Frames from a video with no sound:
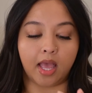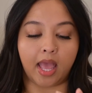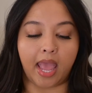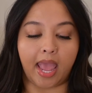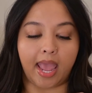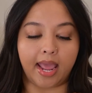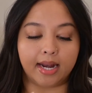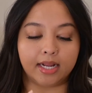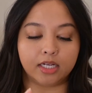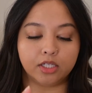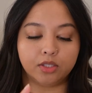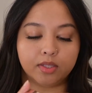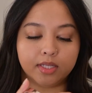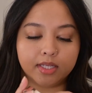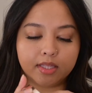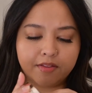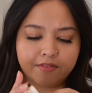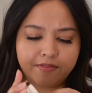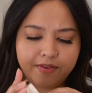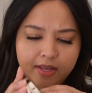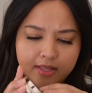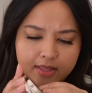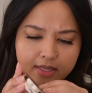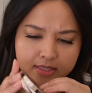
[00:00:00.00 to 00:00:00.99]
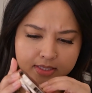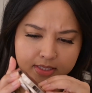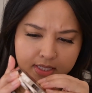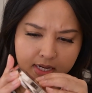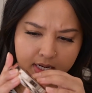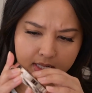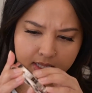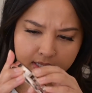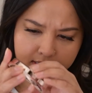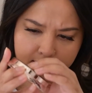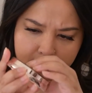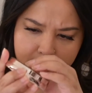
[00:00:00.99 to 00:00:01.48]
And I do like the fact that it's kind of
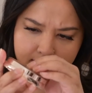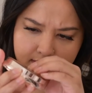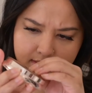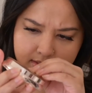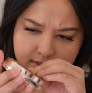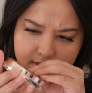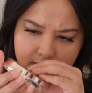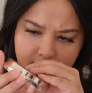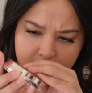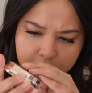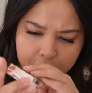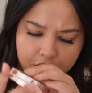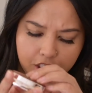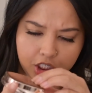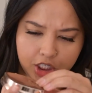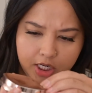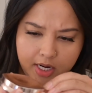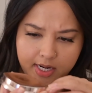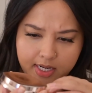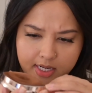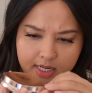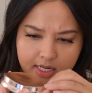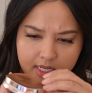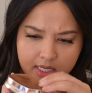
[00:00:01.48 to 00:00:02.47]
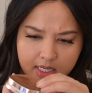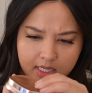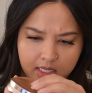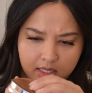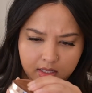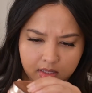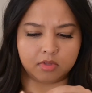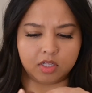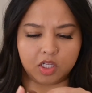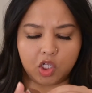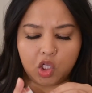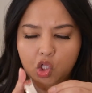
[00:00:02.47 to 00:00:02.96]
like this shiny,
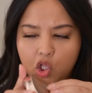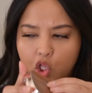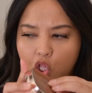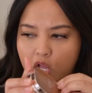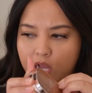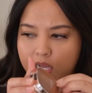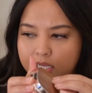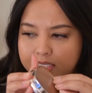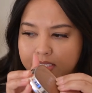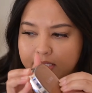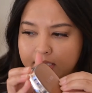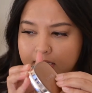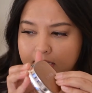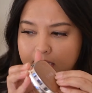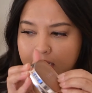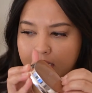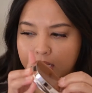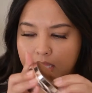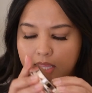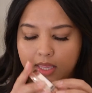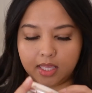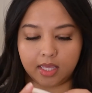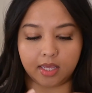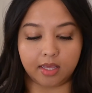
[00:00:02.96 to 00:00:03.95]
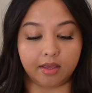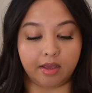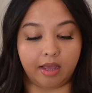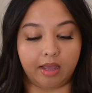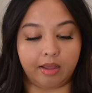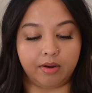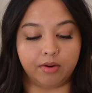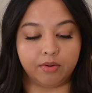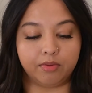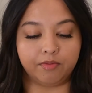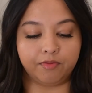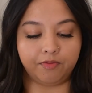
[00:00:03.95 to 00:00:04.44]
glossy kind of thing. I
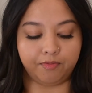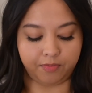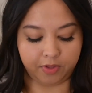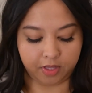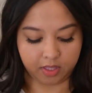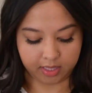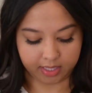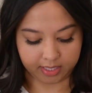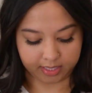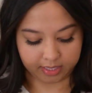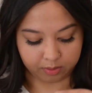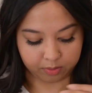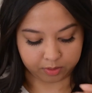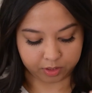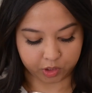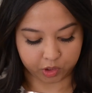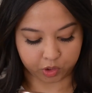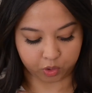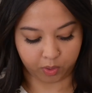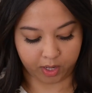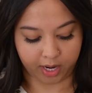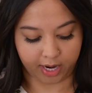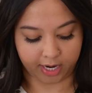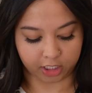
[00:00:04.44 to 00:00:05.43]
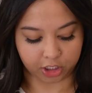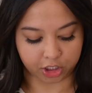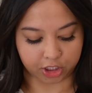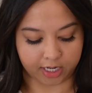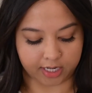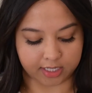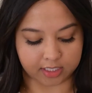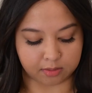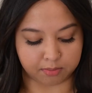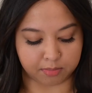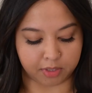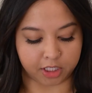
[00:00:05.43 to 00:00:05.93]
don't feel like it would scratch
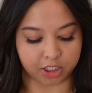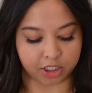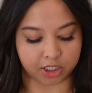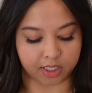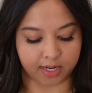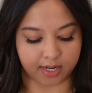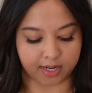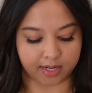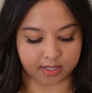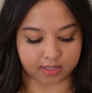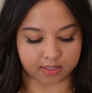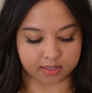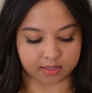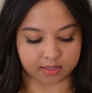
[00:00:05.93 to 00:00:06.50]
as much as